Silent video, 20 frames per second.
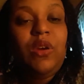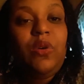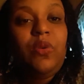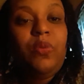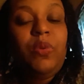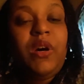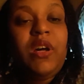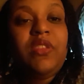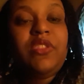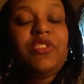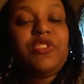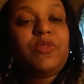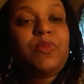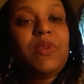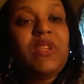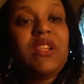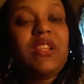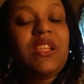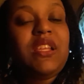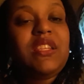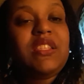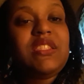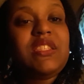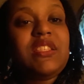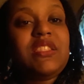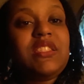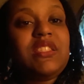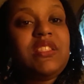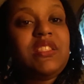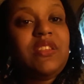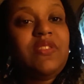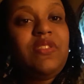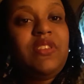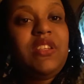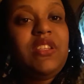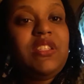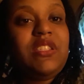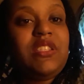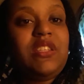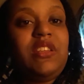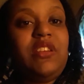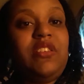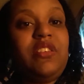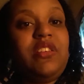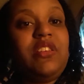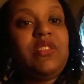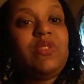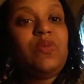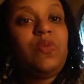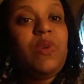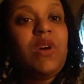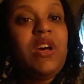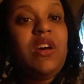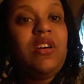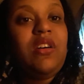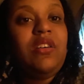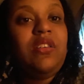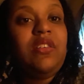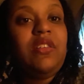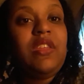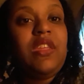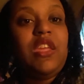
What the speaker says: Well, there's been a lot of sensitivities here as well.